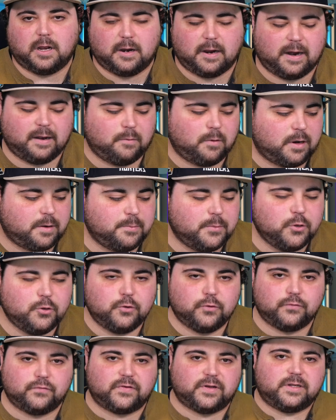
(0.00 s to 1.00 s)
right, I want to
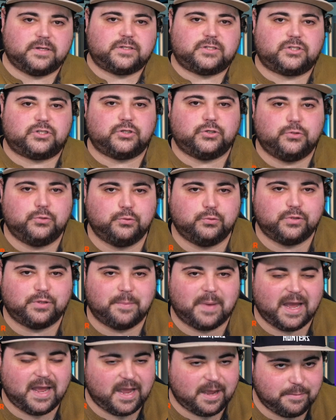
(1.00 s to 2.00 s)
move to the
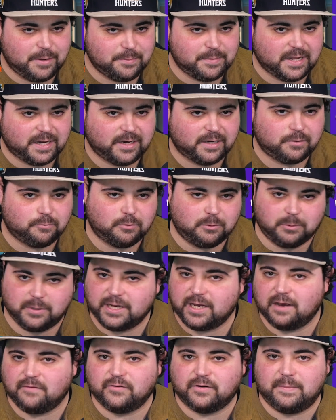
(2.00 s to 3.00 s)
Miami Minute where we
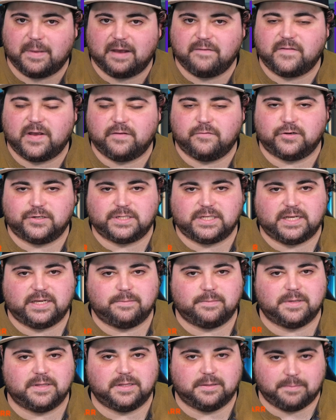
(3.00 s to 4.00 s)
cover my favorite
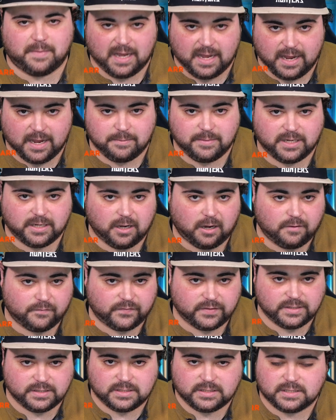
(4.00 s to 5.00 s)
team, the Miami
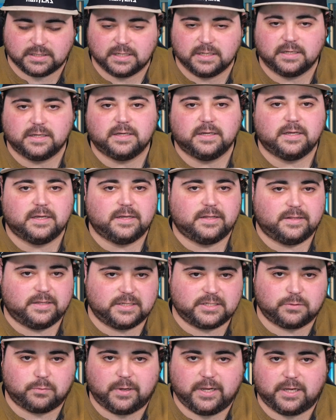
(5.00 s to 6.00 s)
Dolphins.
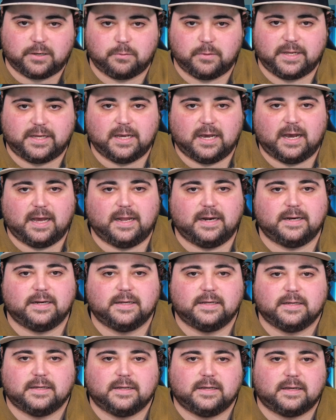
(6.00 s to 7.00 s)
This week, we got
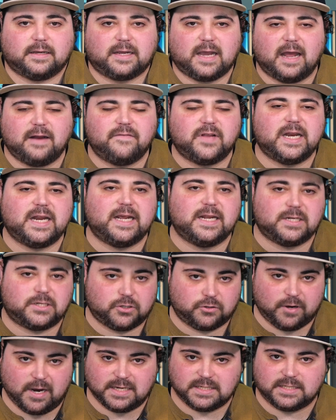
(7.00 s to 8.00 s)
kind of an
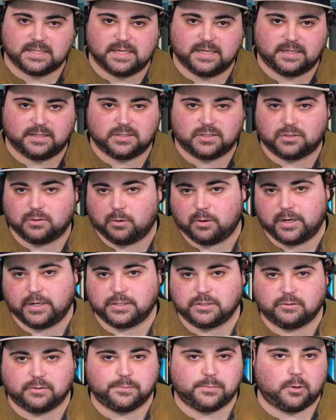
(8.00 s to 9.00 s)
interesting story
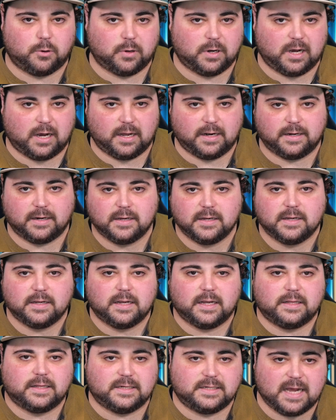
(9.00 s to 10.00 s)
to report on.
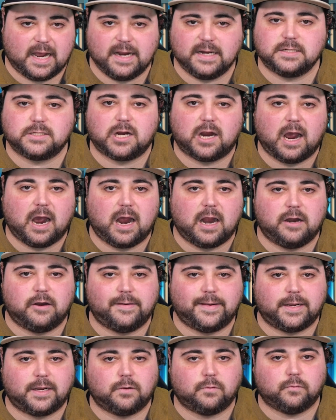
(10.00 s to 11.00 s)
The Titans are
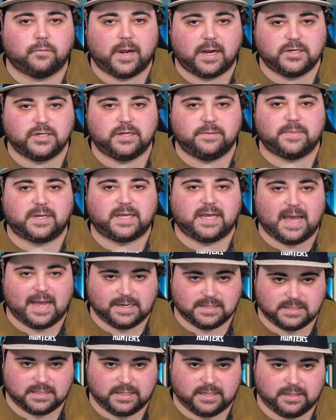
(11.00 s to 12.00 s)
hiring Reggie
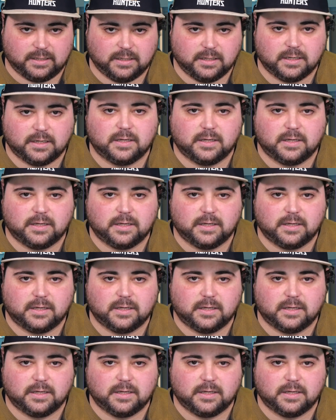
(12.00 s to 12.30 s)
McKenzie,